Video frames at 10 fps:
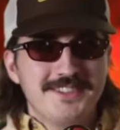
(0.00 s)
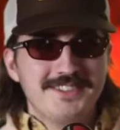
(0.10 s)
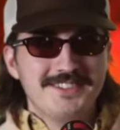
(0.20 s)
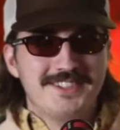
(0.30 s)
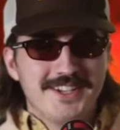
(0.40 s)

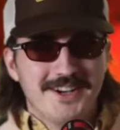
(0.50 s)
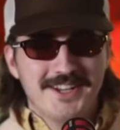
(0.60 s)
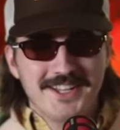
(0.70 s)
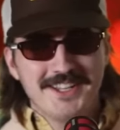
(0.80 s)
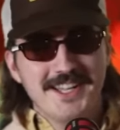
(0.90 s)
so
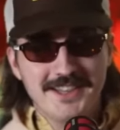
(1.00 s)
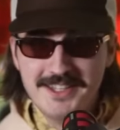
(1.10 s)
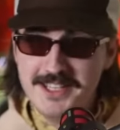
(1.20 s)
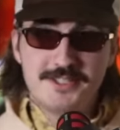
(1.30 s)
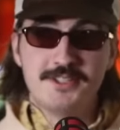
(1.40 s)
at
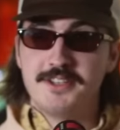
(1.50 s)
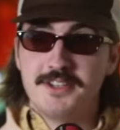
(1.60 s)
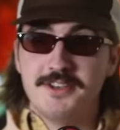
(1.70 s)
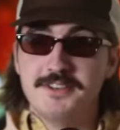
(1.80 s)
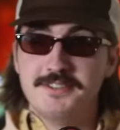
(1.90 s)
least
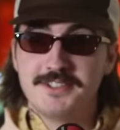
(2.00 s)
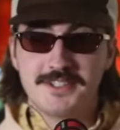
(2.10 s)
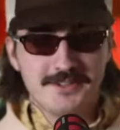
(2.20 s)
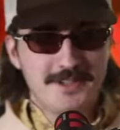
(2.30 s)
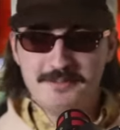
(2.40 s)
two.
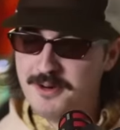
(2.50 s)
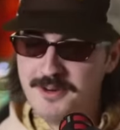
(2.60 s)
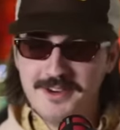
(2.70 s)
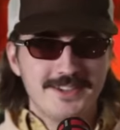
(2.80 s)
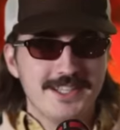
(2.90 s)
Could be
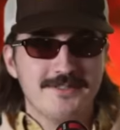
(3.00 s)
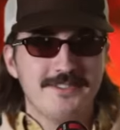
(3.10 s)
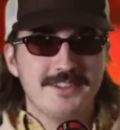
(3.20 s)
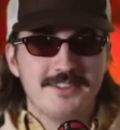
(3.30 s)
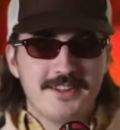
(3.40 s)
more. It
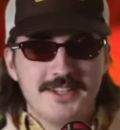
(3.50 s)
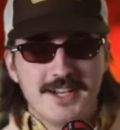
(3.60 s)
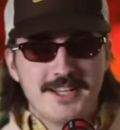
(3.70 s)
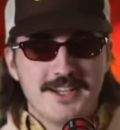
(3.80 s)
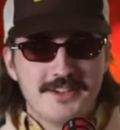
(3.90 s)
depends how the
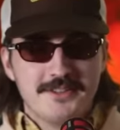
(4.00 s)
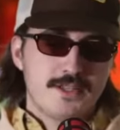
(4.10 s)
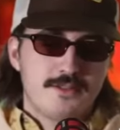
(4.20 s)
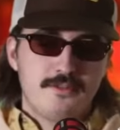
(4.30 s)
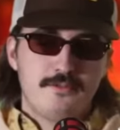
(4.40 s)
night goes.
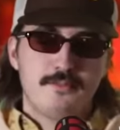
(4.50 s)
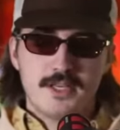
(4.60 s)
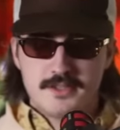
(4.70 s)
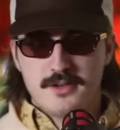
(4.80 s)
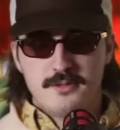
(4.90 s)
We've
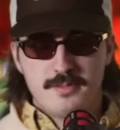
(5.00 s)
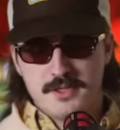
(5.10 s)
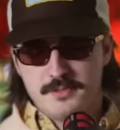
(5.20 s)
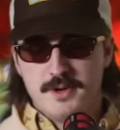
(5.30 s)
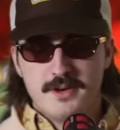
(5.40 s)
mixed our
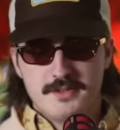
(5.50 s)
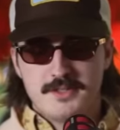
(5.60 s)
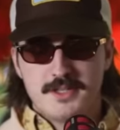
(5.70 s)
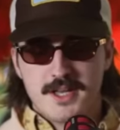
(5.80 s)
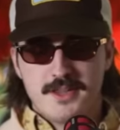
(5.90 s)
best parts
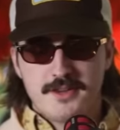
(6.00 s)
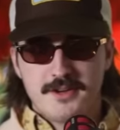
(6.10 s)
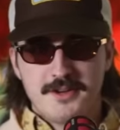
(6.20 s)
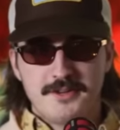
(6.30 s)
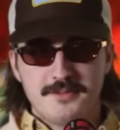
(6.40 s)

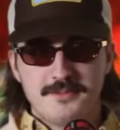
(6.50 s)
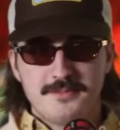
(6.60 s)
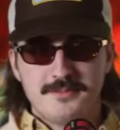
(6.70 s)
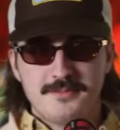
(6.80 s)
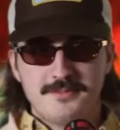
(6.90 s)
together
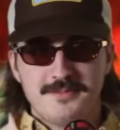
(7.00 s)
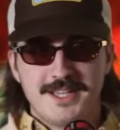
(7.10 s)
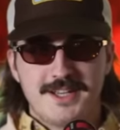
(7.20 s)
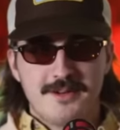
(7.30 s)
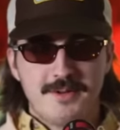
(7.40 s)

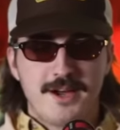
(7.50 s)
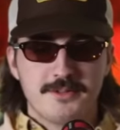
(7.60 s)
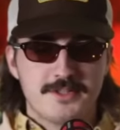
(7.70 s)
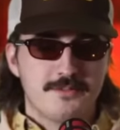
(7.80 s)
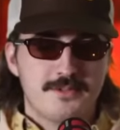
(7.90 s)
and come out with
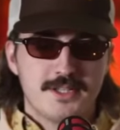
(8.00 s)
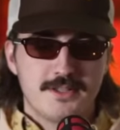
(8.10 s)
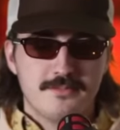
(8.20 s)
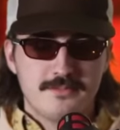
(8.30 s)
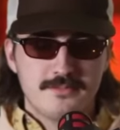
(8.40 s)

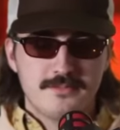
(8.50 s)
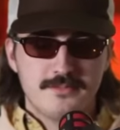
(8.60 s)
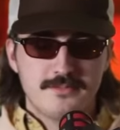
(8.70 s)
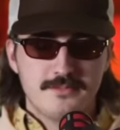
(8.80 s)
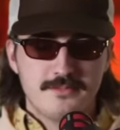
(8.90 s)
something,
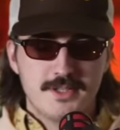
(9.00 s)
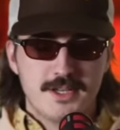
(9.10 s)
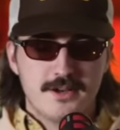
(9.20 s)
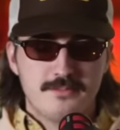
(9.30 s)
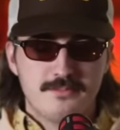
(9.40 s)
you
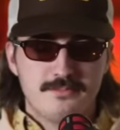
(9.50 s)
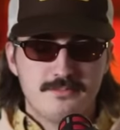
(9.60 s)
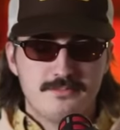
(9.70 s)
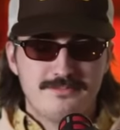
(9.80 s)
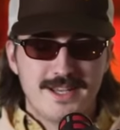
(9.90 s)
know,
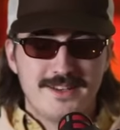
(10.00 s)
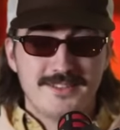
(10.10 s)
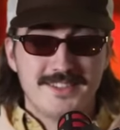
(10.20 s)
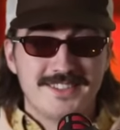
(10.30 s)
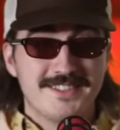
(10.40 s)
better
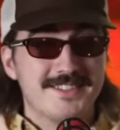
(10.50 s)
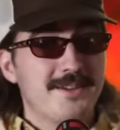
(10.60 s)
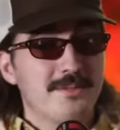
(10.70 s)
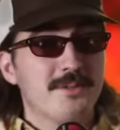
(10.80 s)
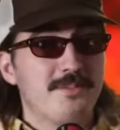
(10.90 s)
than the
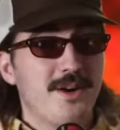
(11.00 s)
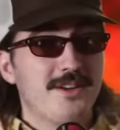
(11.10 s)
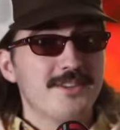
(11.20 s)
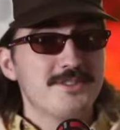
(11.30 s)
sum of the parts or